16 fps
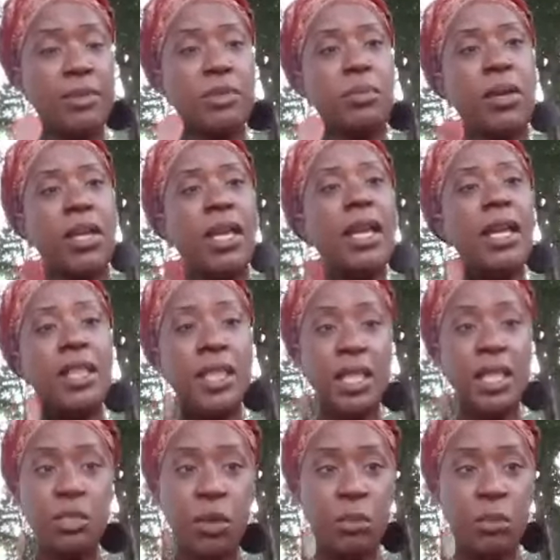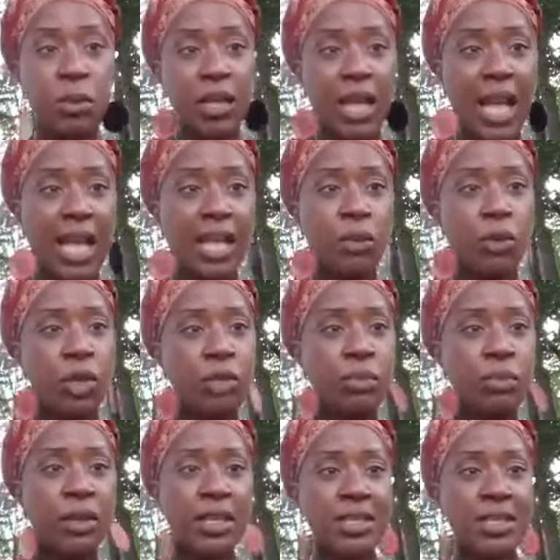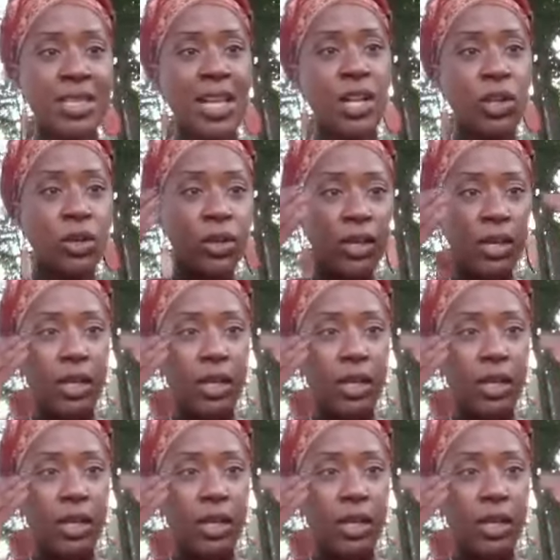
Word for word: but these people in Hollywood because they look